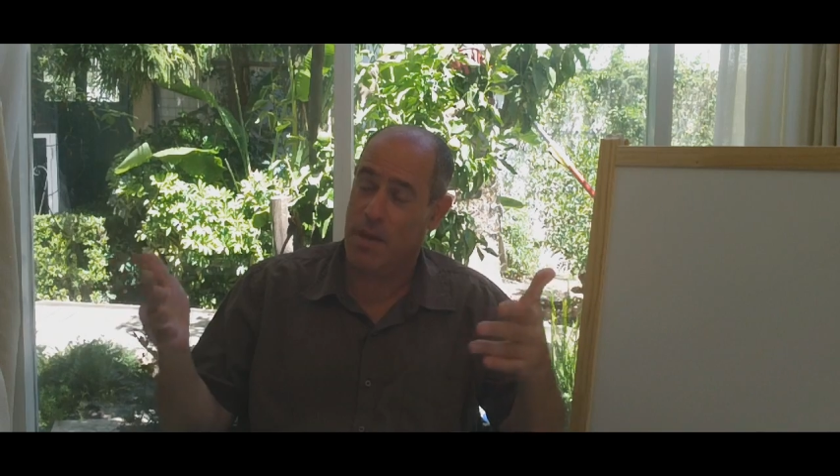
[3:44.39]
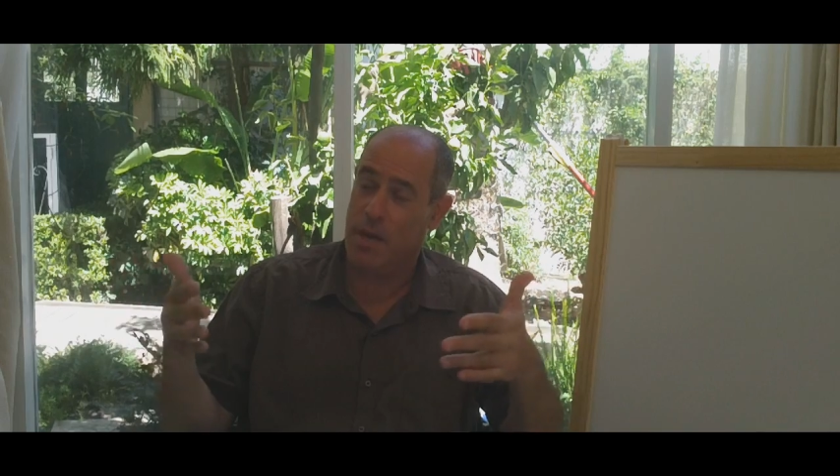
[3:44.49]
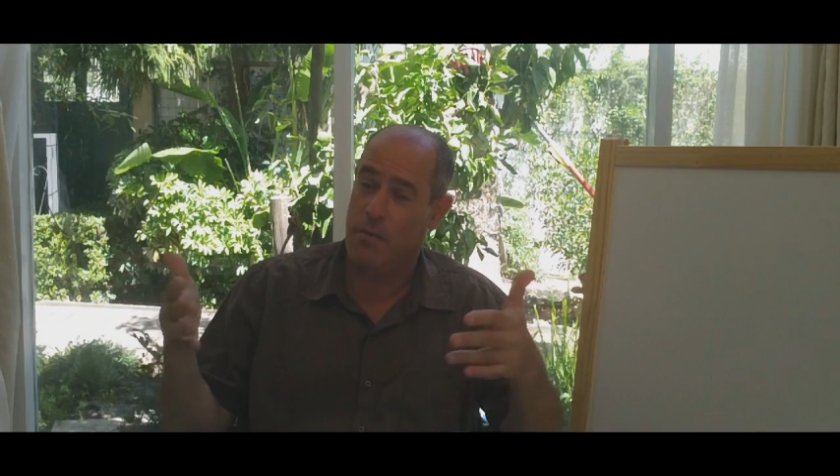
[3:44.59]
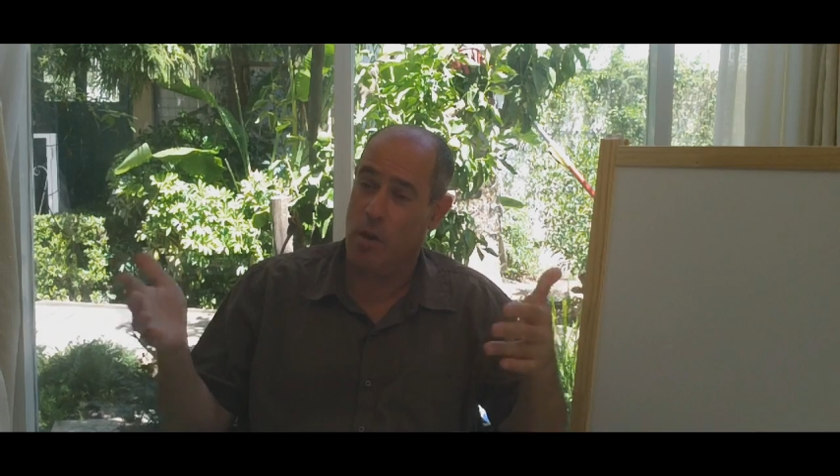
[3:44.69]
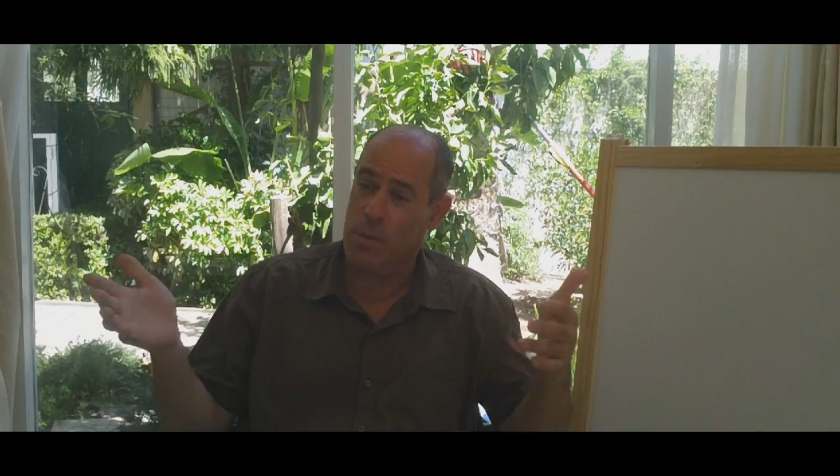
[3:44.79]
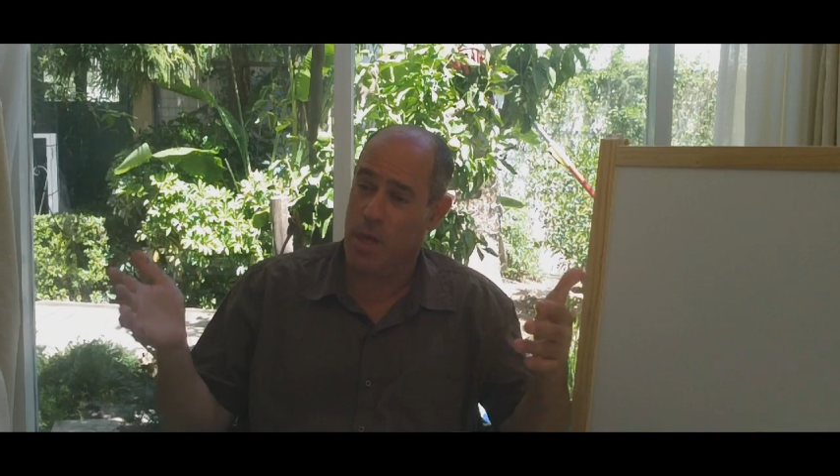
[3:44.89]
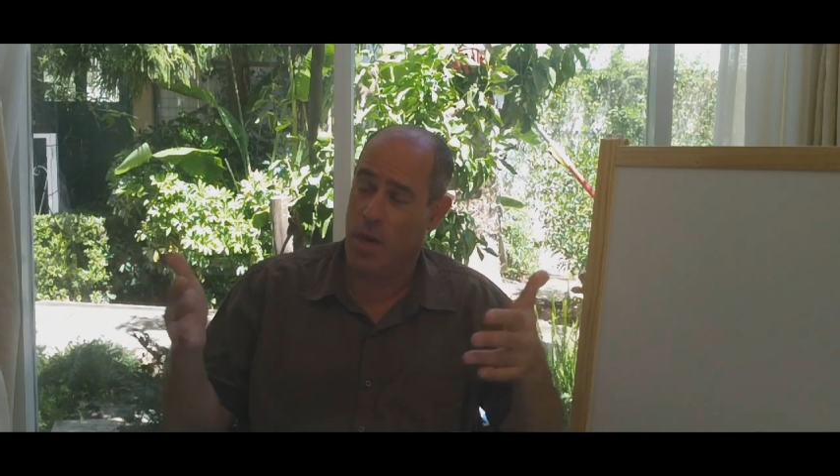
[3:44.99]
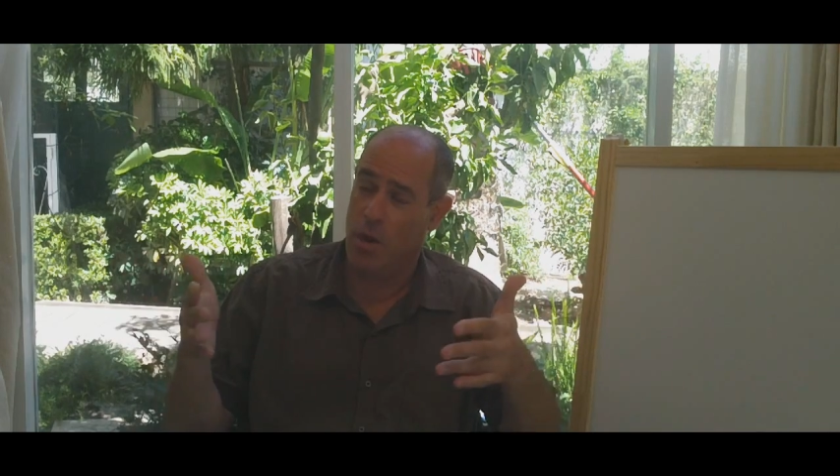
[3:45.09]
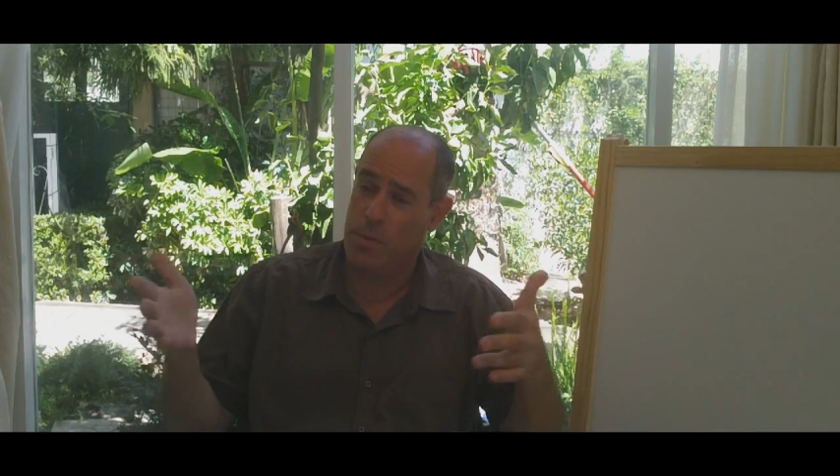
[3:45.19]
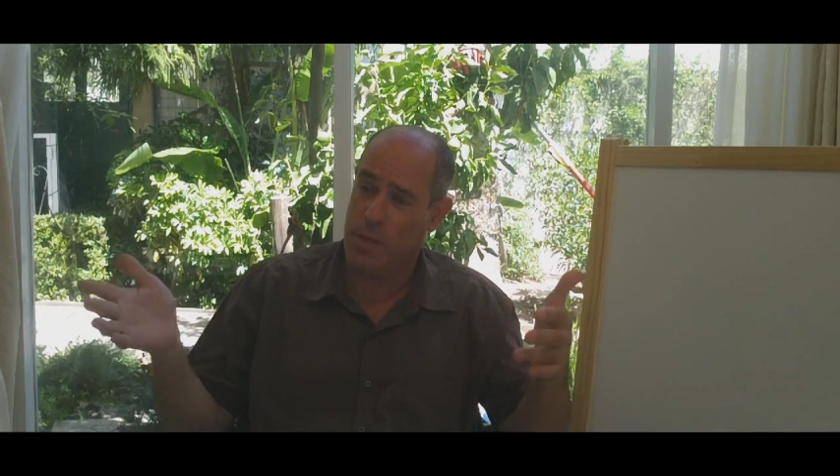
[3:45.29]
kind of
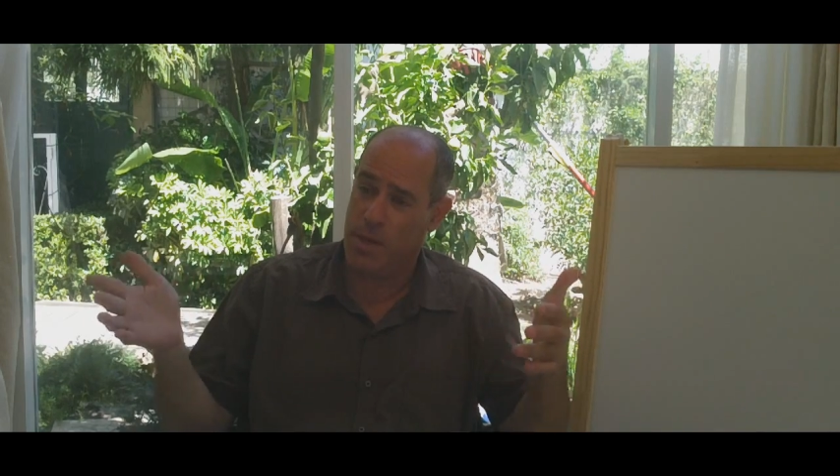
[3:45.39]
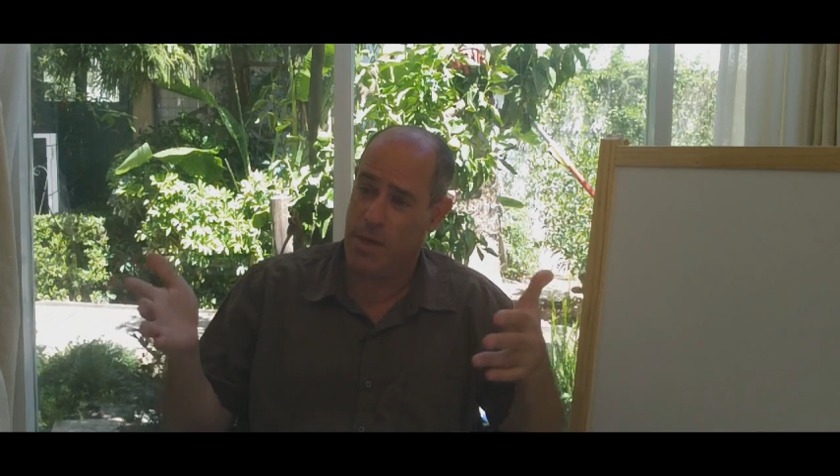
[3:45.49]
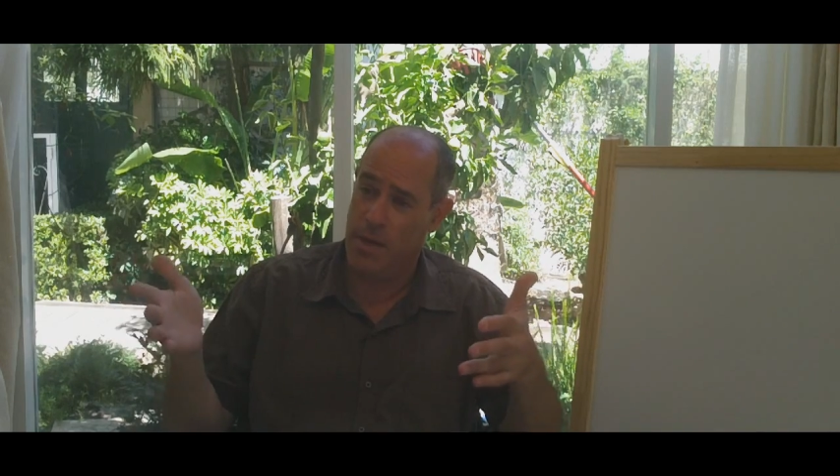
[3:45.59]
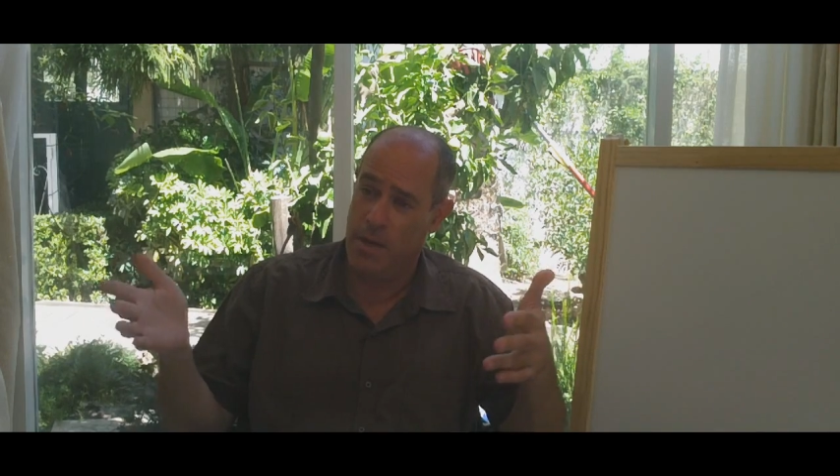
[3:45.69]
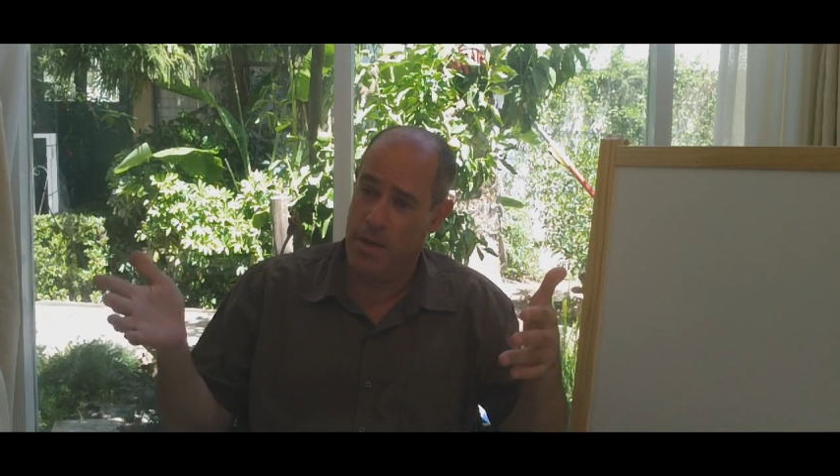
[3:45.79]
obstacle